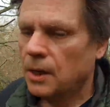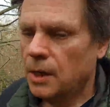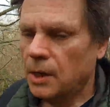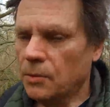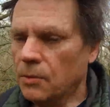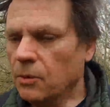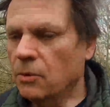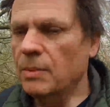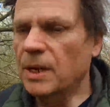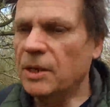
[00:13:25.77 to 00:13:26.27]

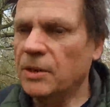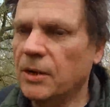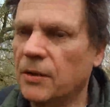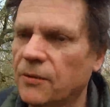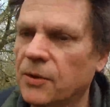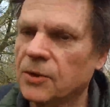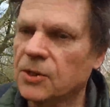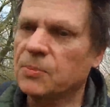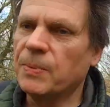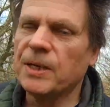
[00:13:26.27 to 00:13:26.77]
will mean that I've
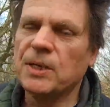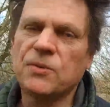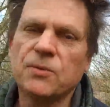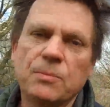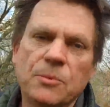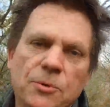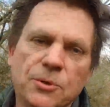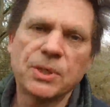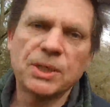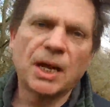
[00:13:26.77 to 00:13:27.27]
got space for
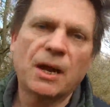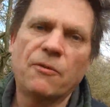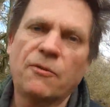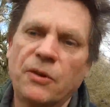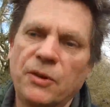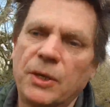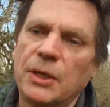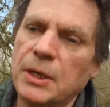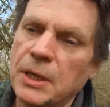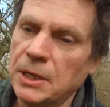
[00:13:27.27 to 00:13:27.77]
more stuff.
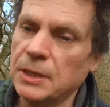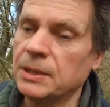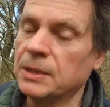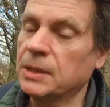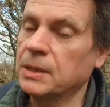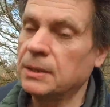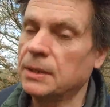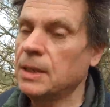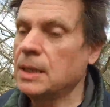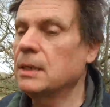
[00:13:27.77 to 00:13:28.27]

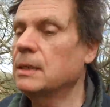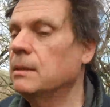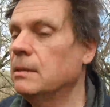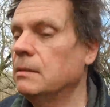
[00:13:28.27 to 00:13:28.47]
So yeah.